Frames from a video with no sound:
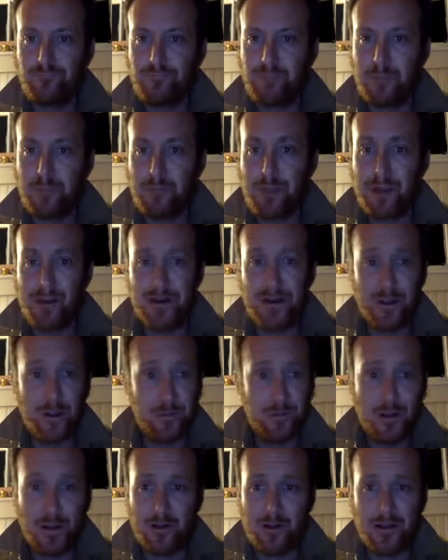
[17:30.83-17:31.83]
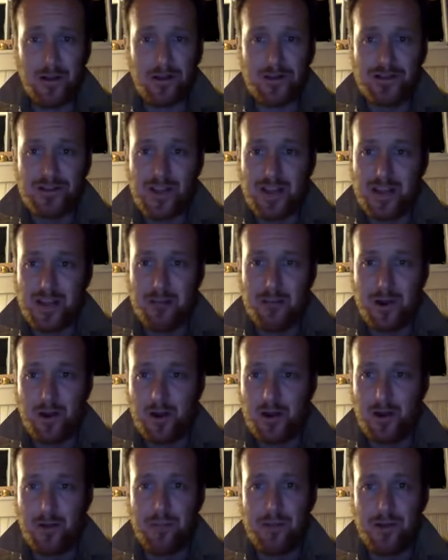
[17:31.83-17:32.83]
Perry, you probably understand
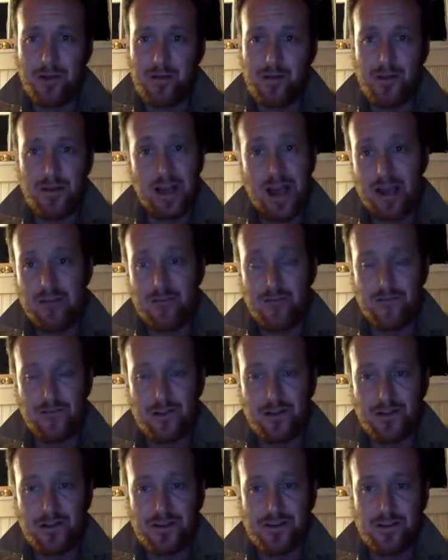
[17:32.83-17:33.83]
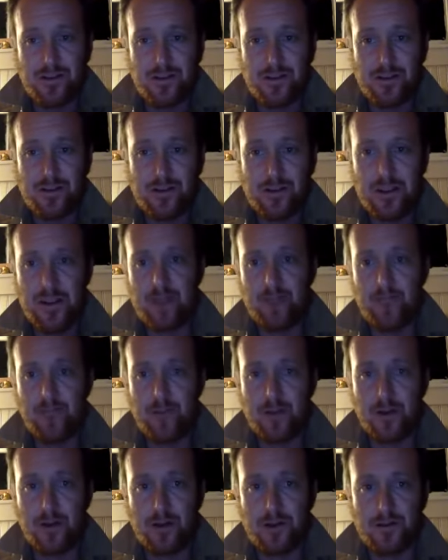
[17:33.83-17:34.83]
America better than half of us Native
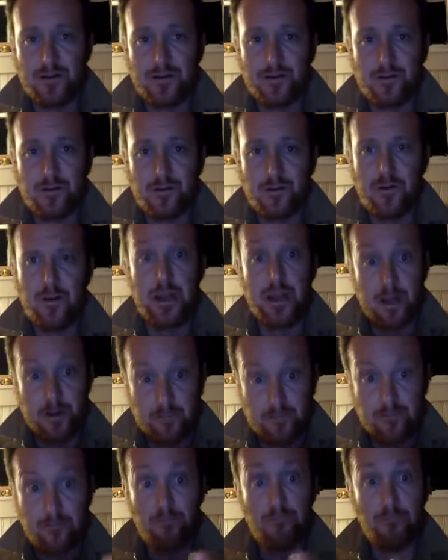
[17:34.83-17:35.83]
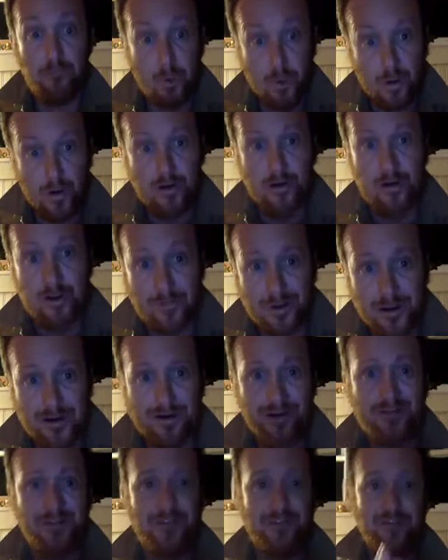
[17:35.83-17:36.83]
Americans, native-born
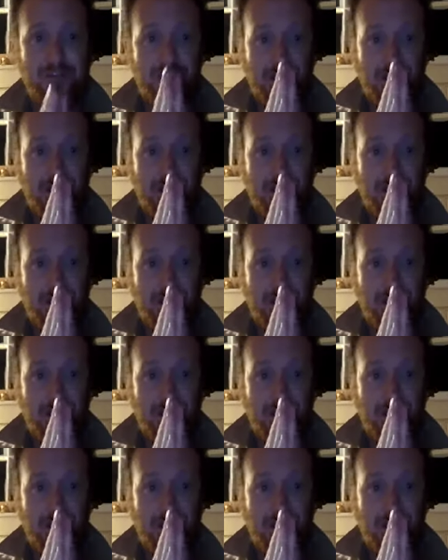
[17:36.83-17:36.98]
Americans.